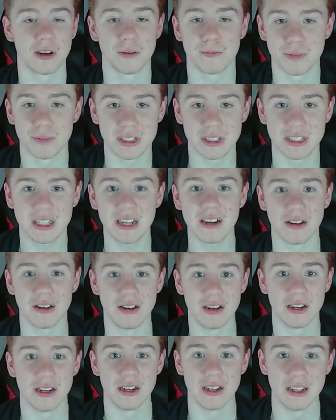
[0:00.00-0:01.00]
But still,
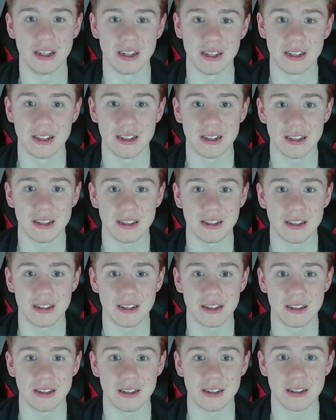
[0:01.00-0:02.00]

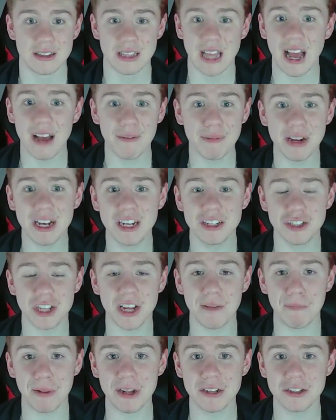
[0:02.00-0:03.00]
that many
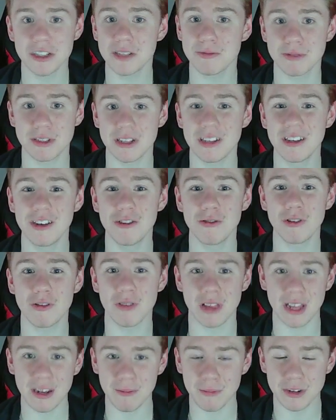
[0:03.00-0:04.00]
championships, and you don't
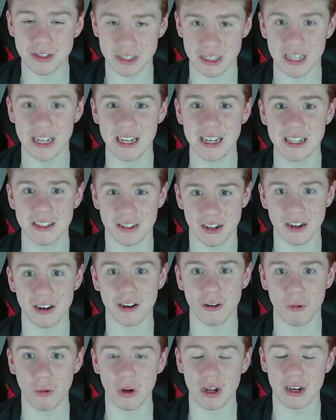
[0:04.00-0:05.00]
think Mercedes are
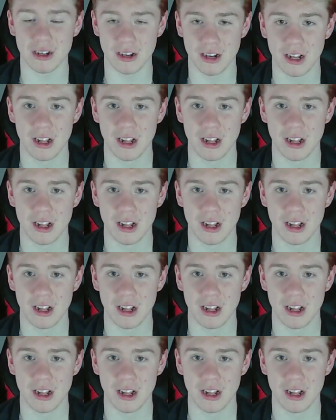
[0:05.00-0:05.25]
going to want